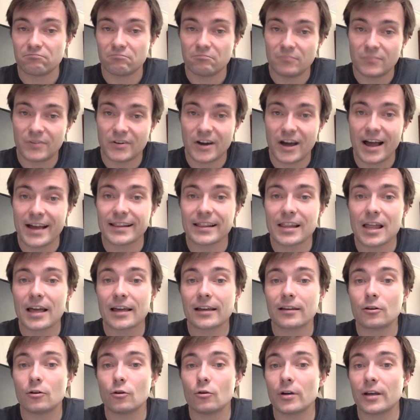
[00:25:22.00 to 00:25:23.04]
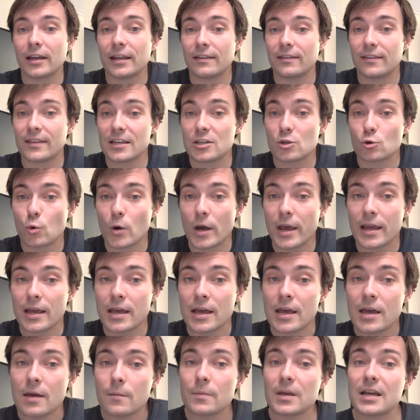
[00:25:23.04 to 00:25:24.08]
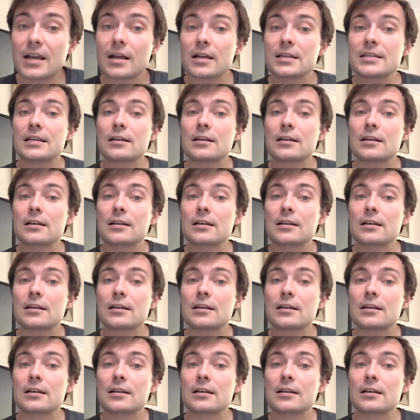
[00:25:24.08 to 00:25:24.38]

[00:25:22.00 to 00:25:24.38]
But I like doing it this way because